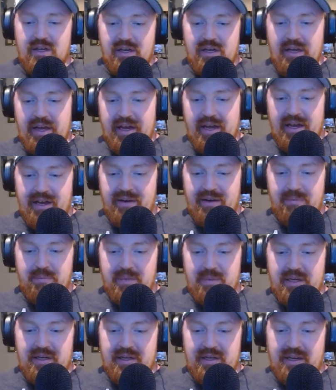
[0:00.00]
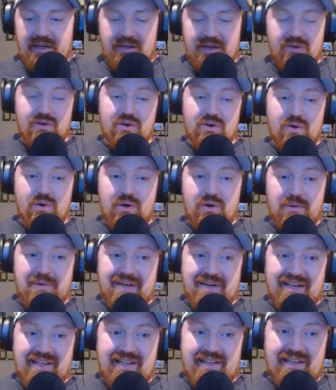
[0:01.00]
and be a good
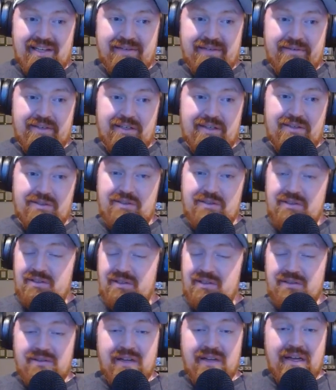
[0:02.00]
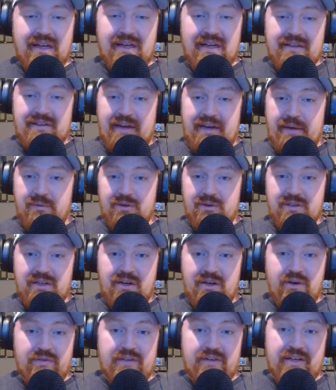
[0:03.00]
quarterback in the NFL. It's just time will
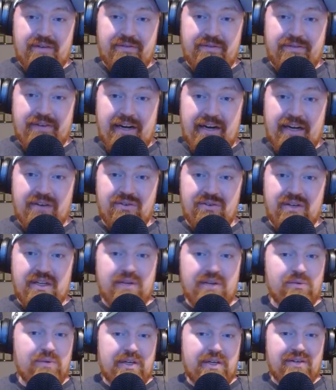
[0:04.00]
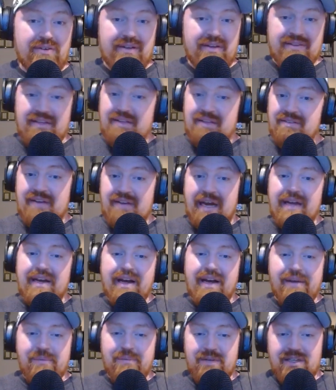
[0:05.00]
tell if he can finally realize that
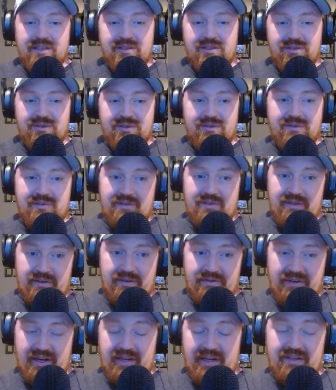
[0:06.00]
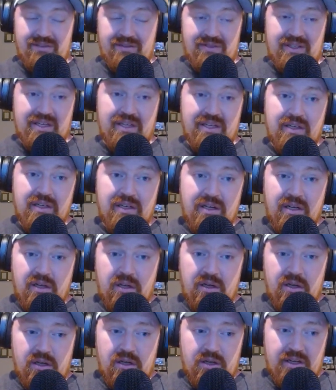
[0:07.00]
sky-high potential and finally
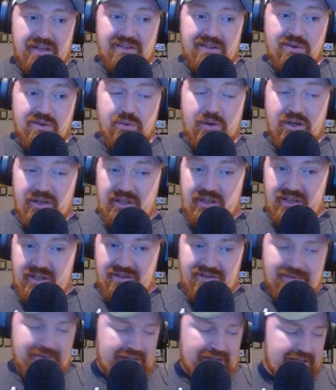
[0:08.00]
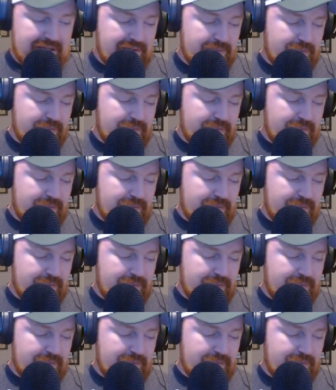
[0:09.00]
get to where he needs to be.